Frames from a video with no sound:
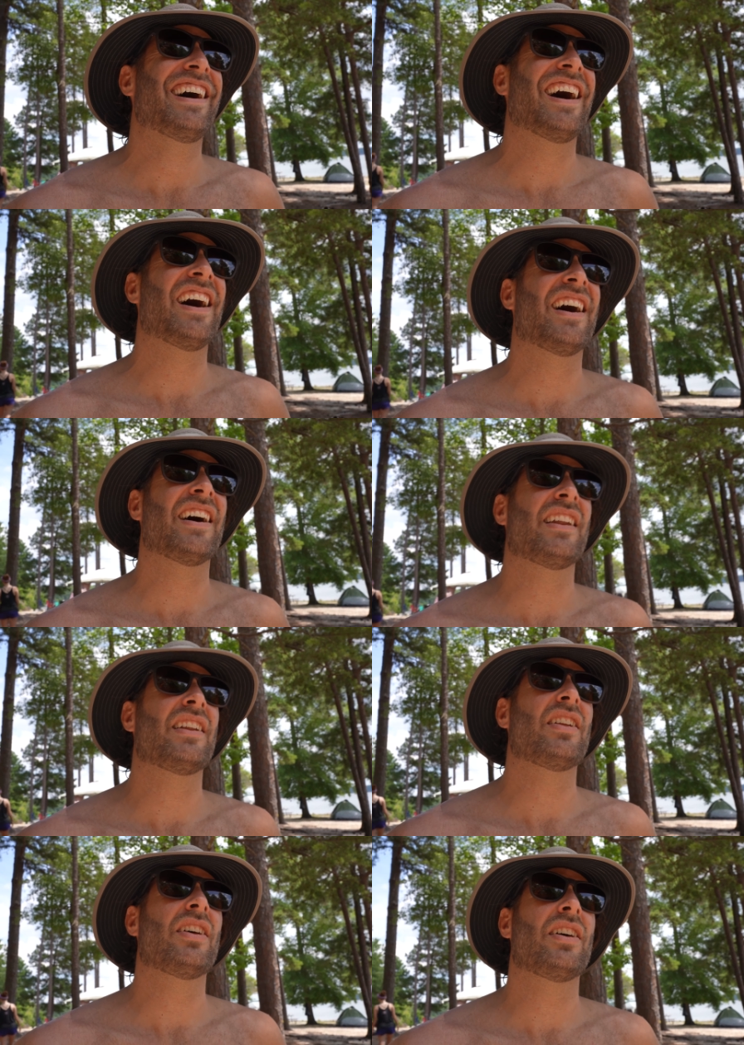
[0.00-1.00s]
uh,
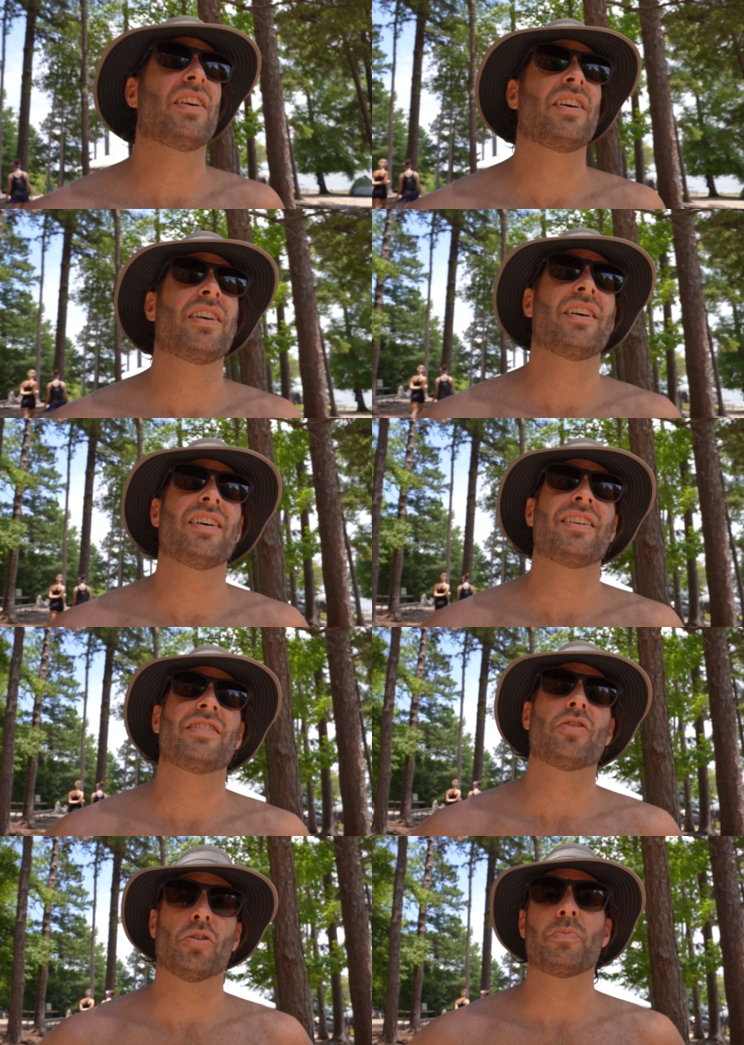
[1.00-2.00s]

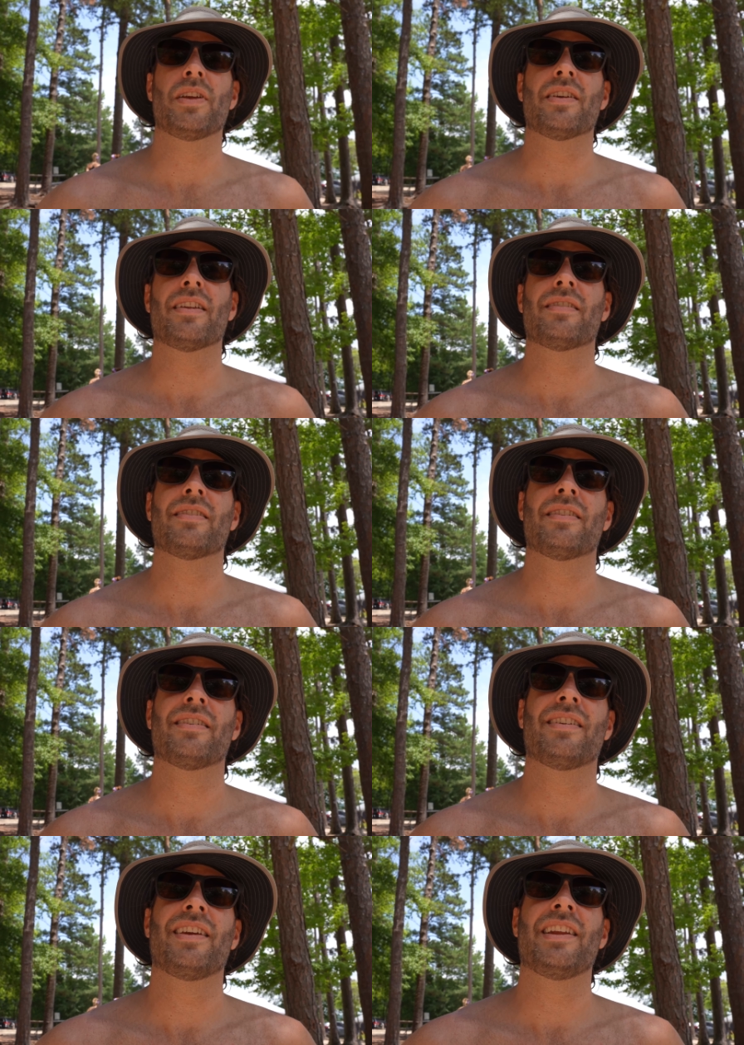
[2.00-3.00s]
told me that
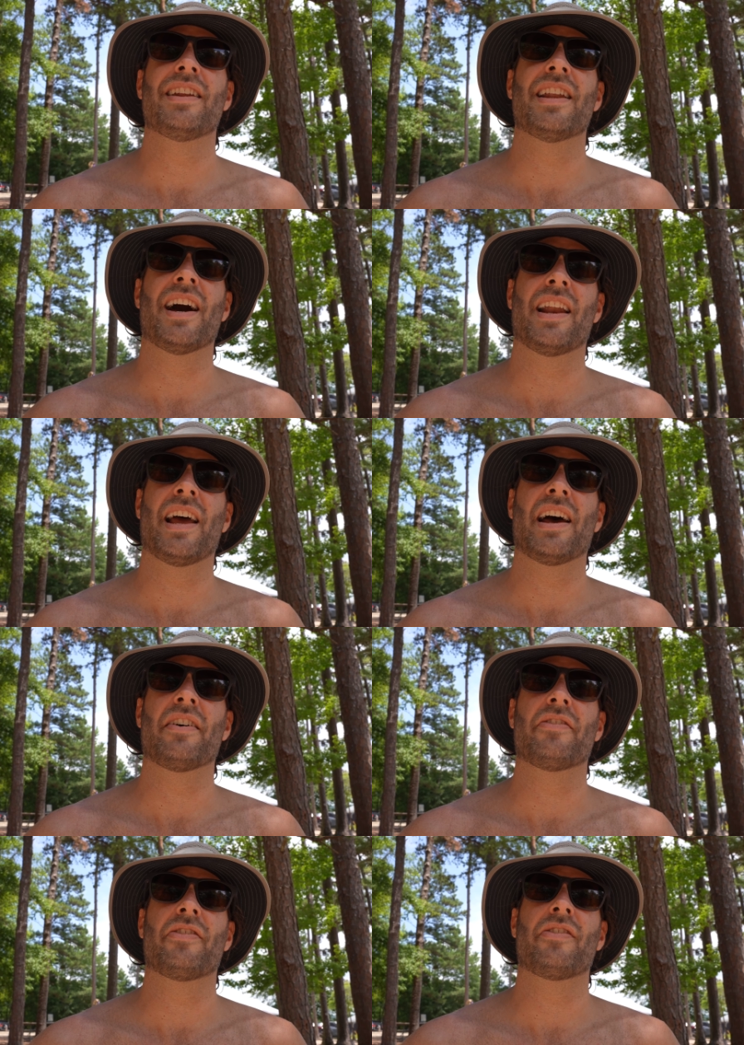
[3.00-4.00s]
he did not
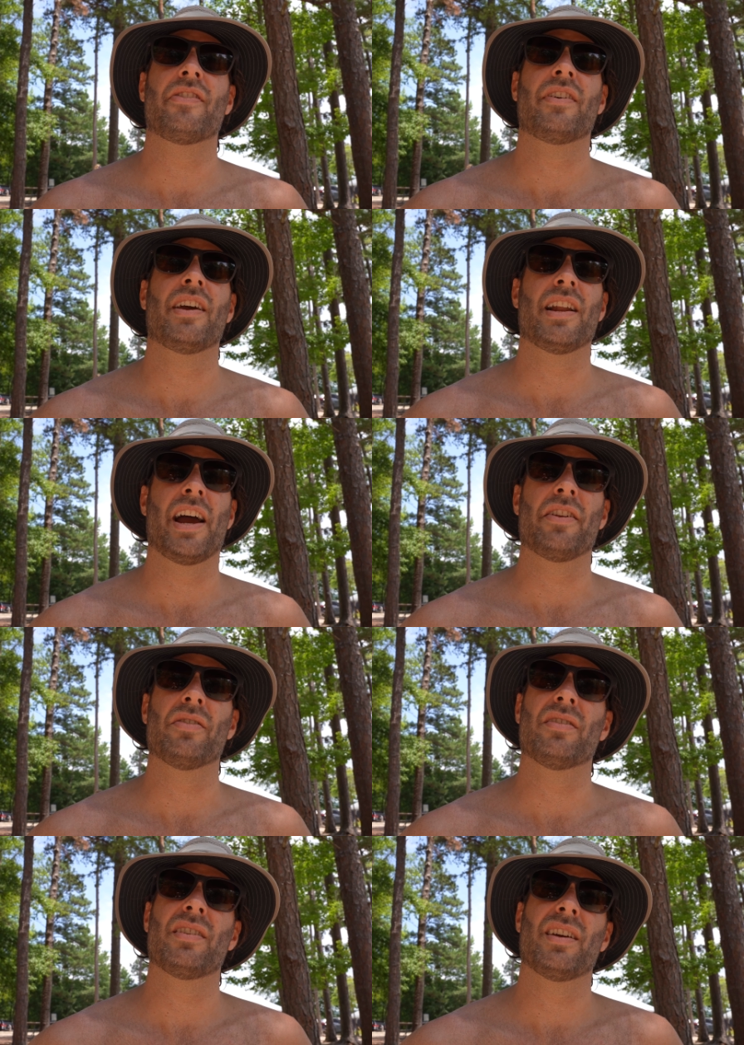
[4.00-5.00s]
have an
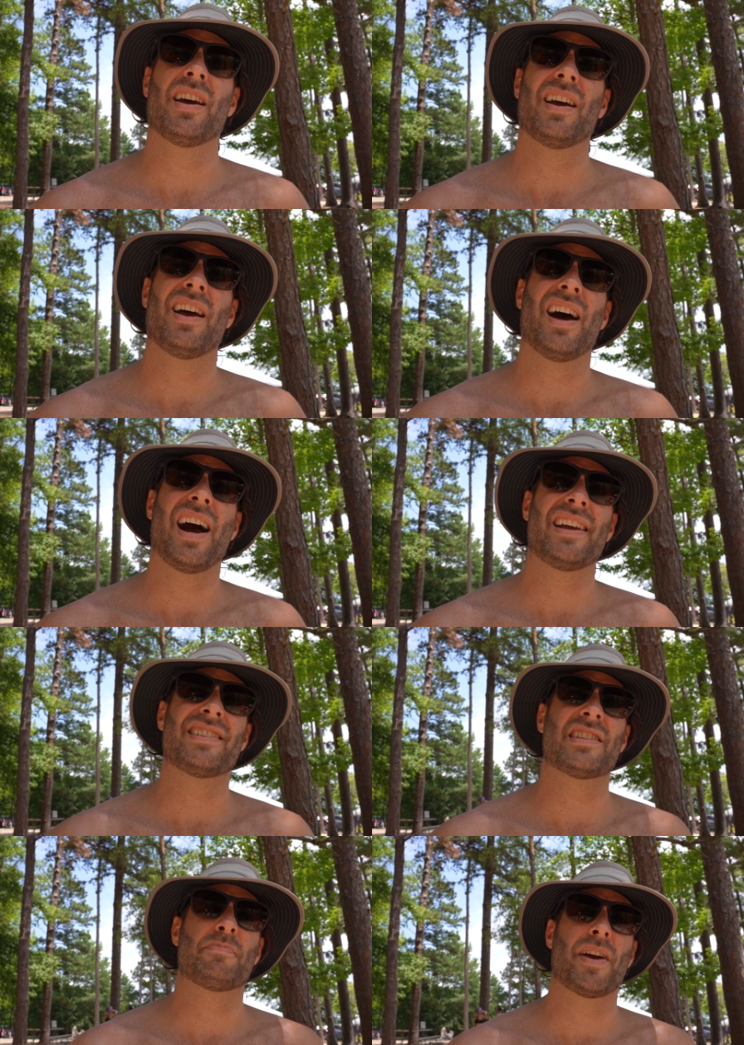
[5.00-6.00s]
idol. I
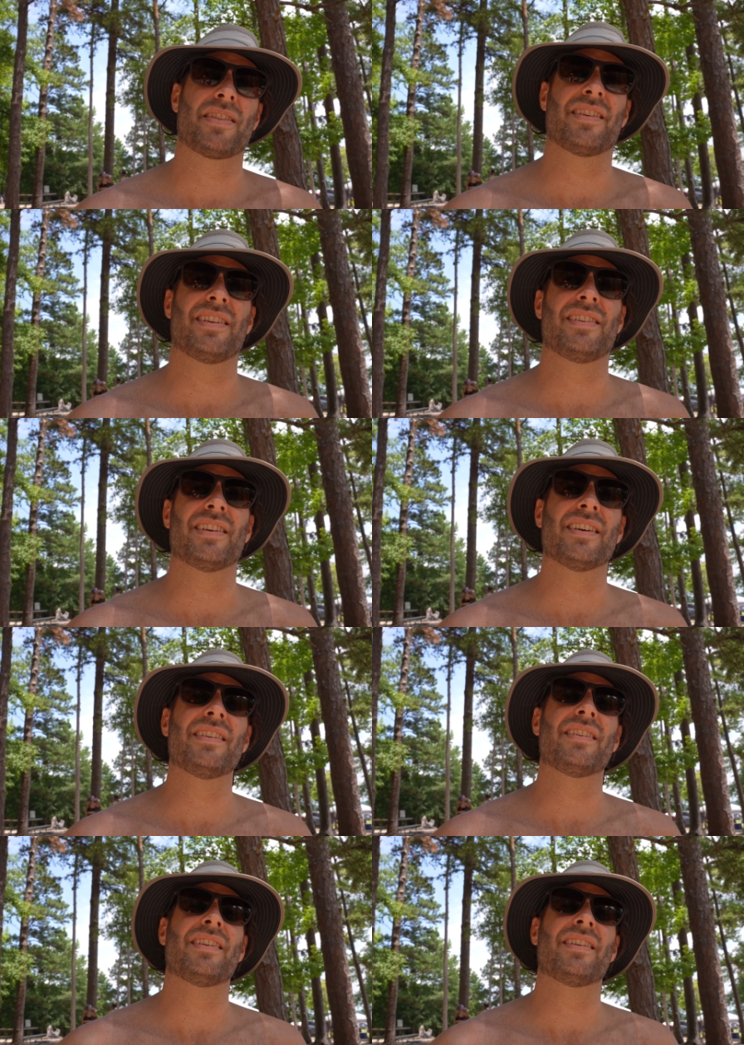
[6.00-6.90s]
suspect that he did.